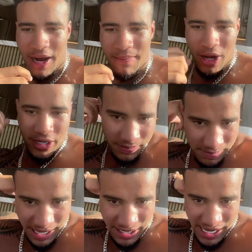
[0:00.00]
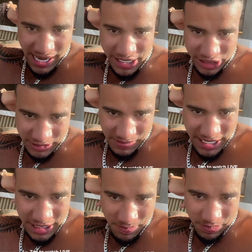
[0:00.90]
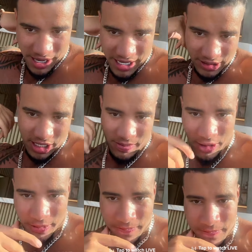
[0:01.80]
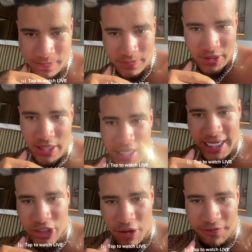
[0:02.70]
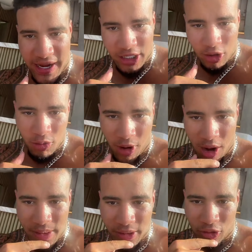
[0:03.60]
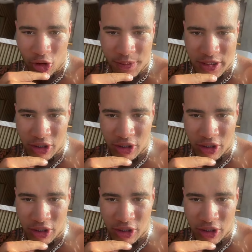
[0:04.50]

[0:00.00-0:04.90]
Come on, man like just making bread. Come on. It's not fake at all, bro. I'm in the group.